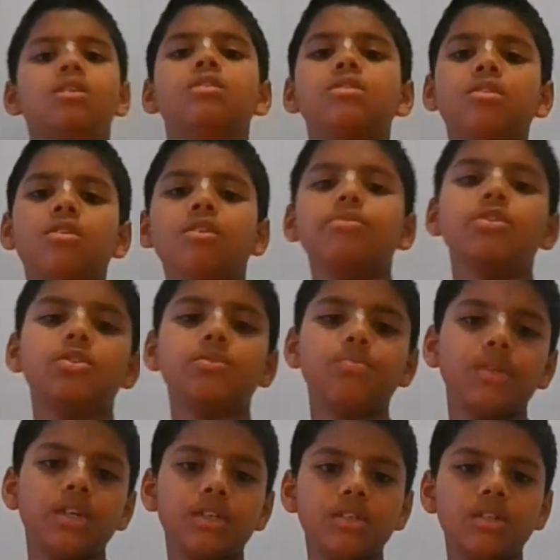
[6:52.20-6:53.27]
so all what you
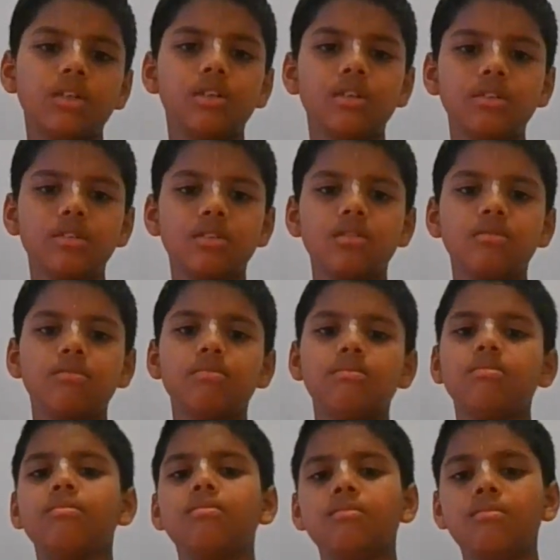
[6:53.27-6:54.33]
play here is
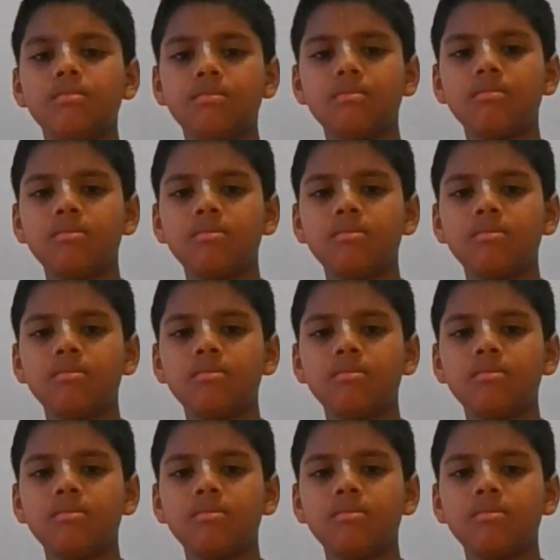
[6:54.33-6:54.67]
you